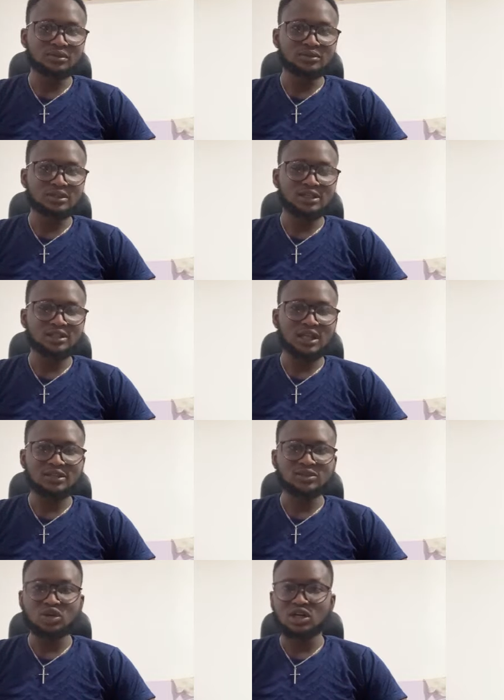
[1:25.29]
things like
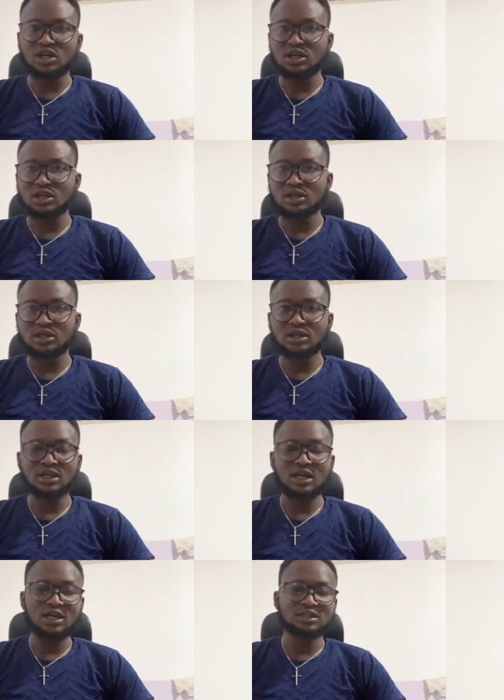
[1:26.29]
Docker
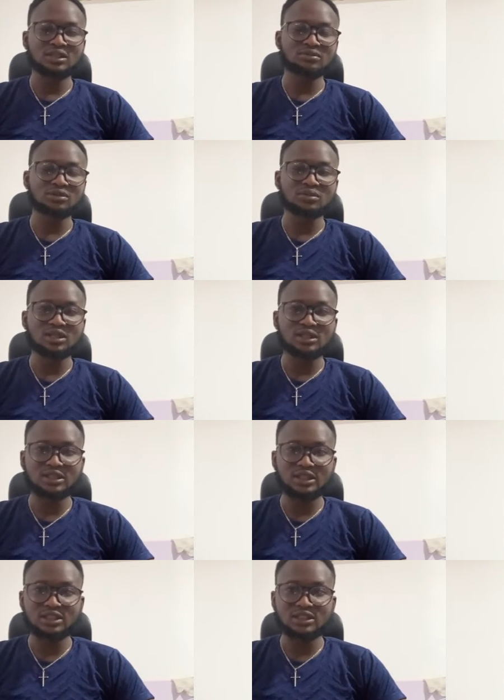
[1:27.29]
and
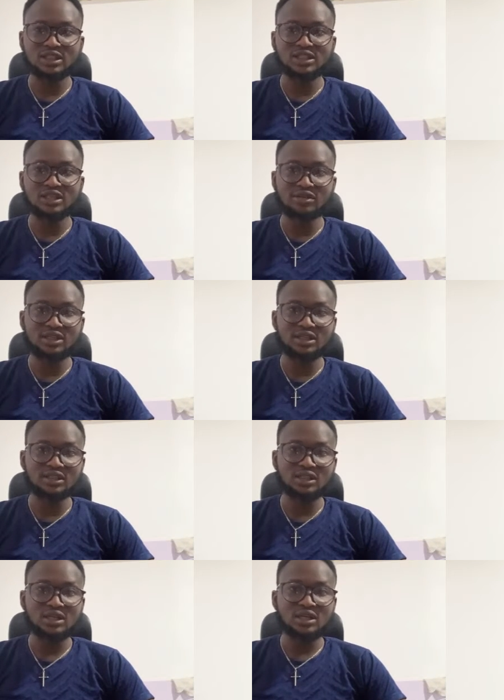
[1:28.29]
Kubernetes is integrated
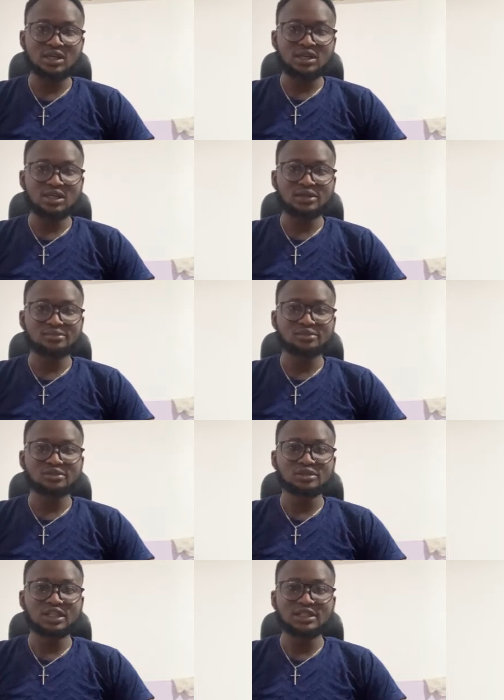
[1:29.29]

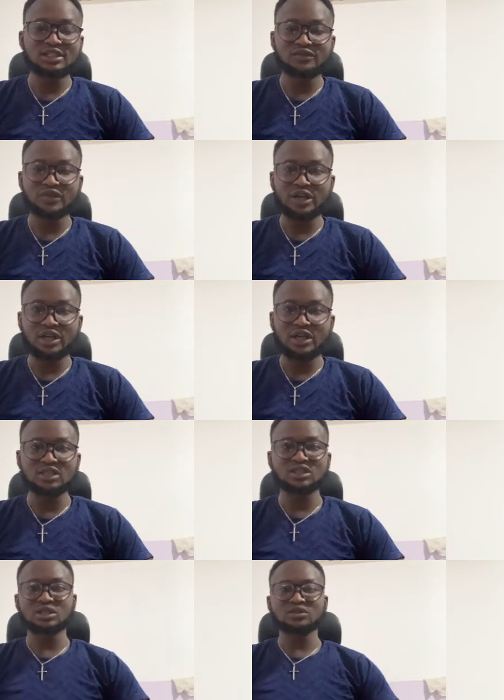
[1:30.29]
natively
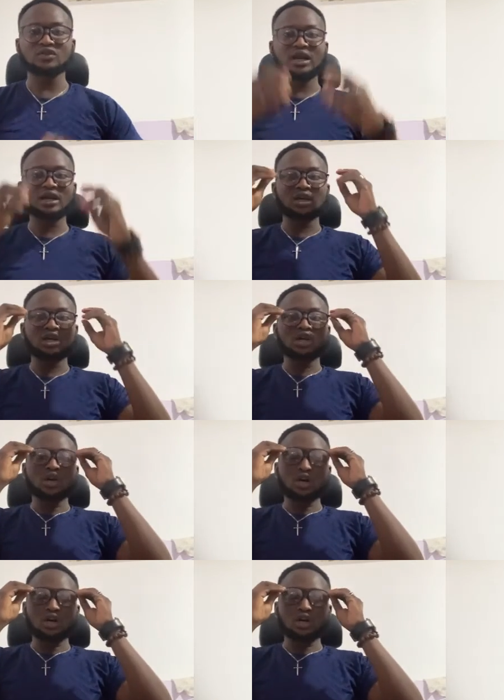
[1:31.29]
instead of like
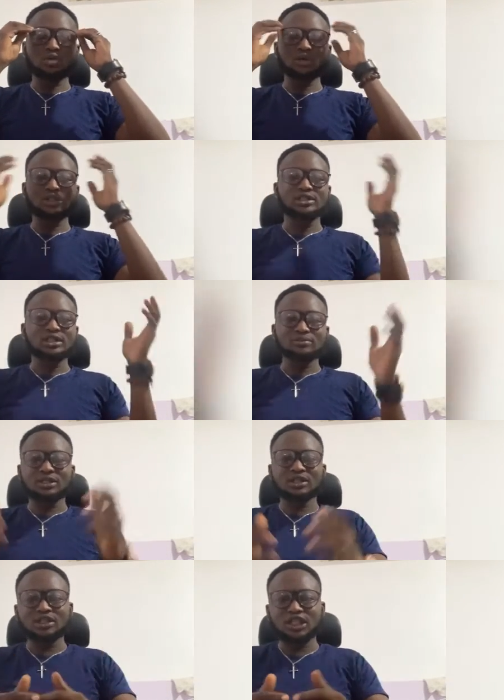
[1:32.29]
with
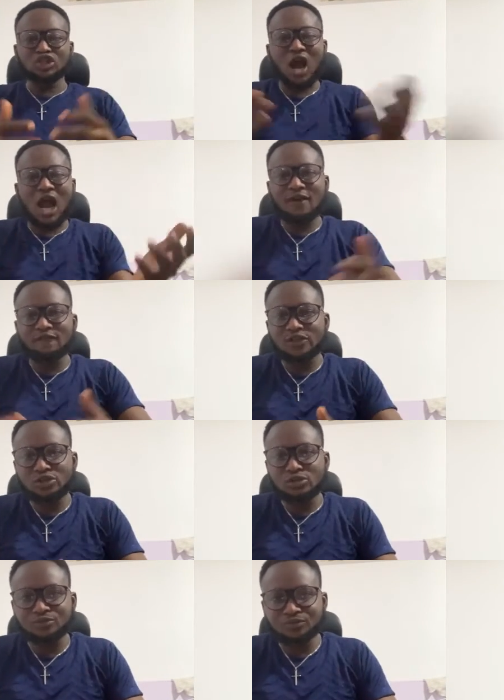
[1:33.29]
cPanel that you have
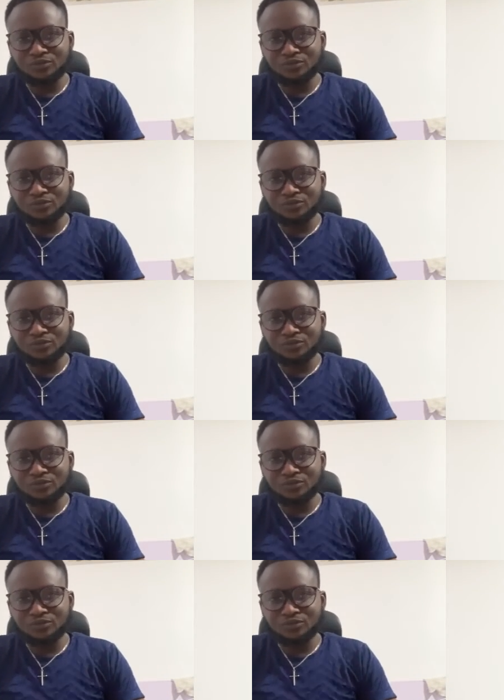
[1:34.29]
to